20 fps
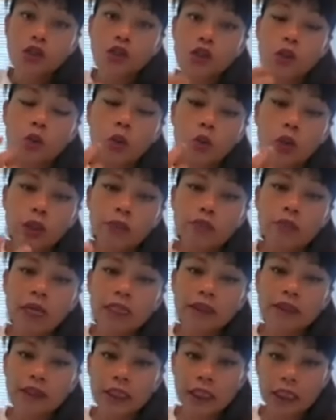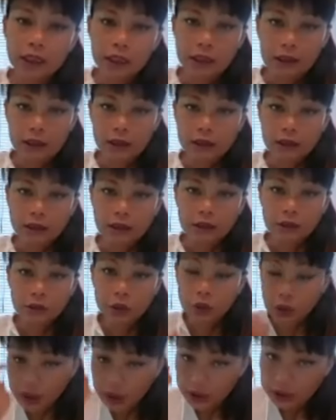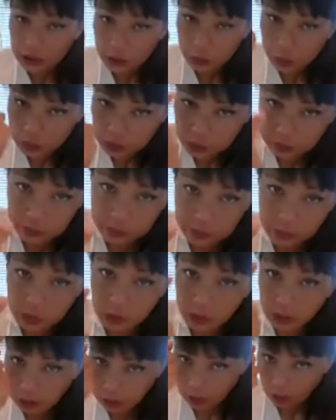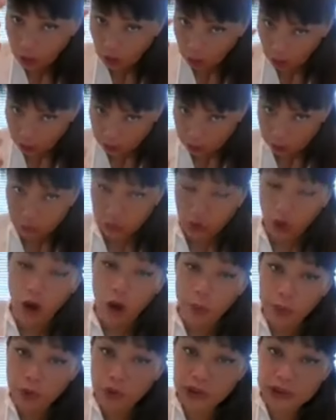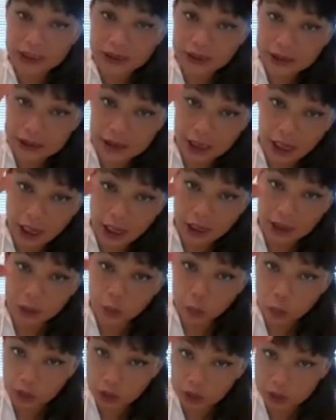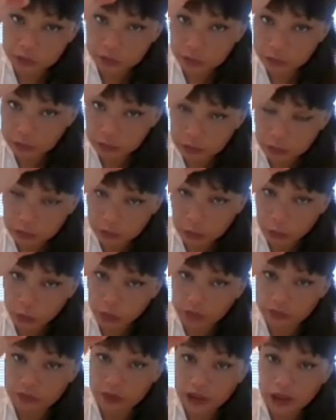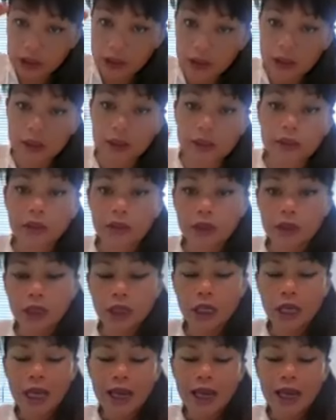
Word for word: So what my take is together with also the opposite sign with with lilies.